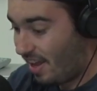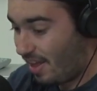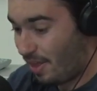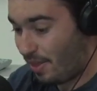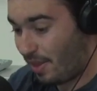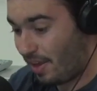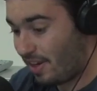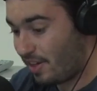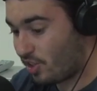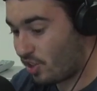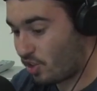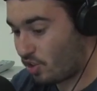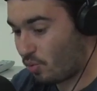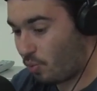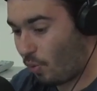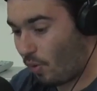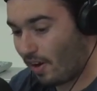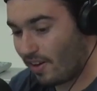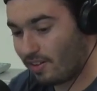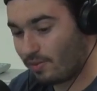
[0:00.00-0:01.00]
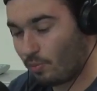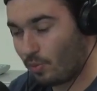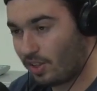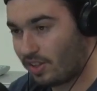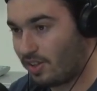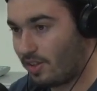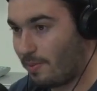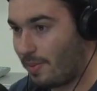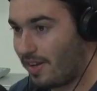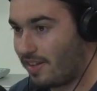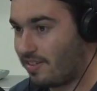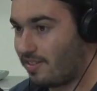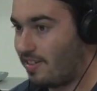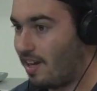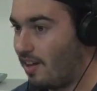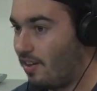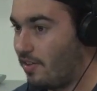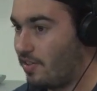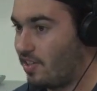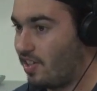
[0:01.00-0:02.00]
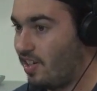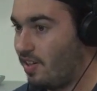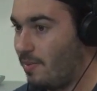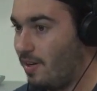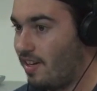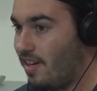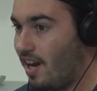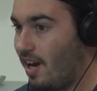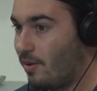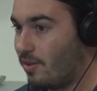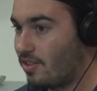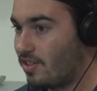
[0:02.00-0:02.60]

they just want what the best sell is going to be now.